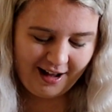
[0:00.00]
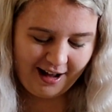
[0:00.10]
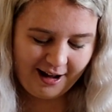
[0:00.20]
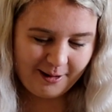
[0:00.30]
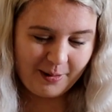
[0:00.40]

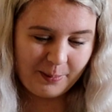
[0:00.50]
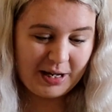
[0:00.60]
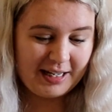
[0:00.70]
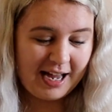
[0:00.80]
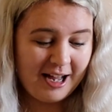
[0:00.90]

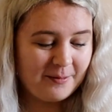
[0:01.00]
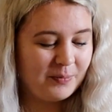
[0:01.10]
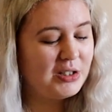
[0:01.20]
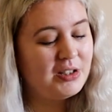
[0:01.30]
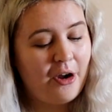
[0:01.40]
But
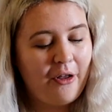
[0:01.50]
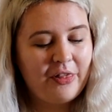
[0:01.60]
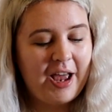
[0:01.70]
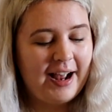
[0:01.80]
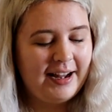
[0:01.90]
yeah, so
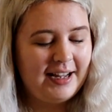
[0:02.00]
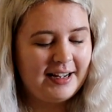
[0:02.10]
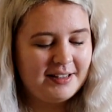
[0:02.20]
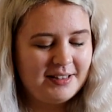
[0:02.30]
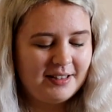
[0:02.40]
that
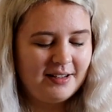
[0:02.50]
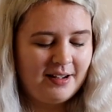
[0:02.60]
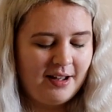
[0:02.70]
is